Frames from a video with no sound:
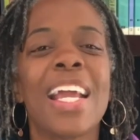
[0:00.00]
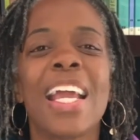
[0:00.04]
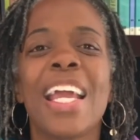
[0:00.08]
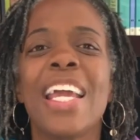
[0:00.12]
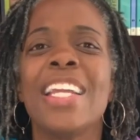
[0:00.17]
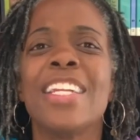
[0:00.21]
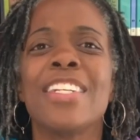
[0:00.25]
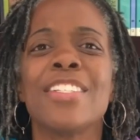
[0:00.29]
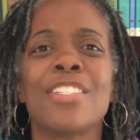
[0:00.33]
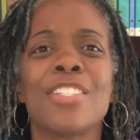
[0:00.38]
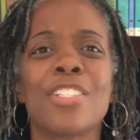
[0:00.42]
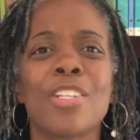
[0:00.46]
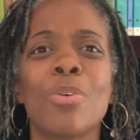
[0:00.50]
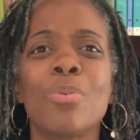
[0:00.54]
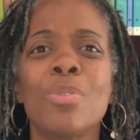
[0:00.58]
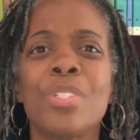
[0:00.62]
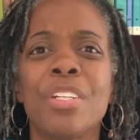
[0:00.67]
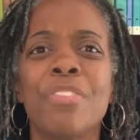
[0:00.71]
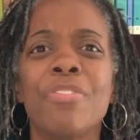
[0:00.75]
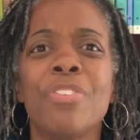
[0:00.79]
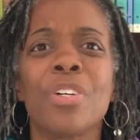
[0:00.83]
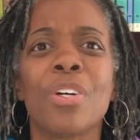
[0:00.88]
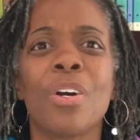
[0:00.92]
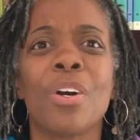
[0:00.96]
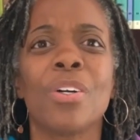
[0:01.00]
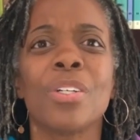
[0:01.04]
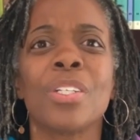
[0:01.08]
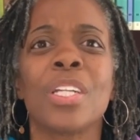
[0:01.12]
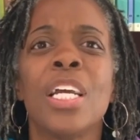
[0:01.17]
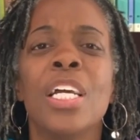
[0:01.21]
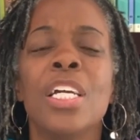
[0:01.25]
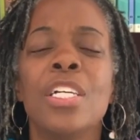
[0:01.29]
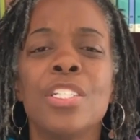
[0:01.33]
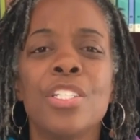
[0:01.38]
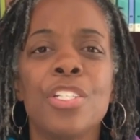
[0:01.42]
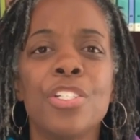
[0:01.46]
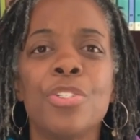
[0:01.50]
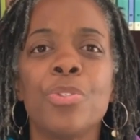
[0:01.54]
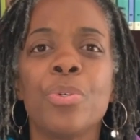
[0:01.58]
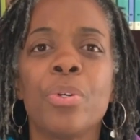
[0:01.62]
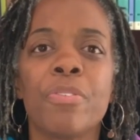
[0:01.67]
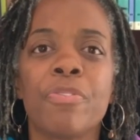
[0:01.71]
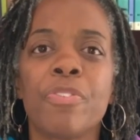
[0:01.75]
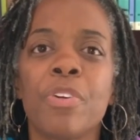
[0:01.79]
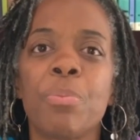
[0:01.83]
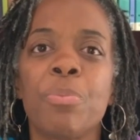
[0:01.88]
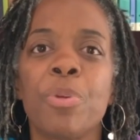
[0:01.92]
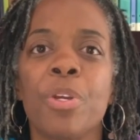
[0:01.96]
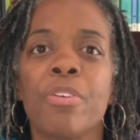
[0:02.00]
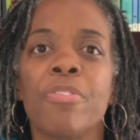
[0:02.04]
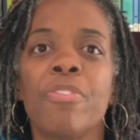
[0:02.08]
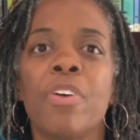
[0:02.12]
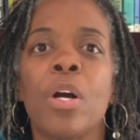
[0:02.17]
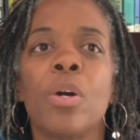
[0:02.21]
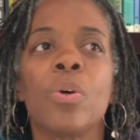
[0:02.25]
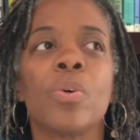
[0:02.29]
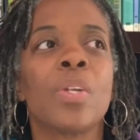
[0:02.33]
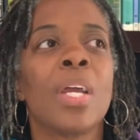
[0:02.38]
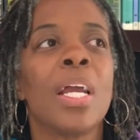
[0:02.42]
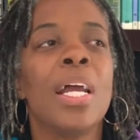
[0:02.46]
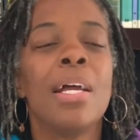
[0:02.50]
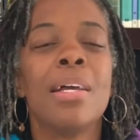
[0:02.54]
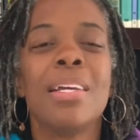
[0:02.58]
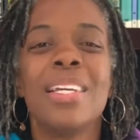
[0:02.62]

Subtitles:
It is so difficult to do it from your phone.